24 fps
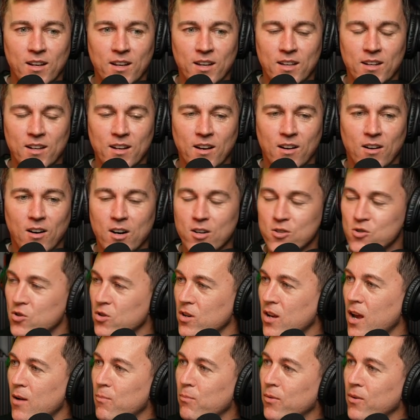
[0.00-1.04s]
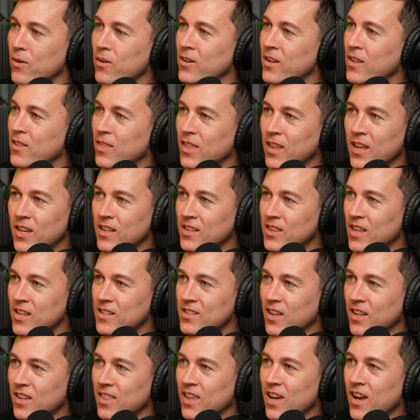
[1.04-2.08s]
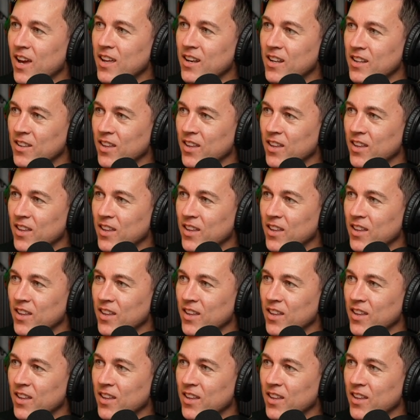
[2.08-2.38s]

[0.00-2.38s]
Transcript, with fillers: and Audrey Hepburn and things, things oh, yeah, like that, totally.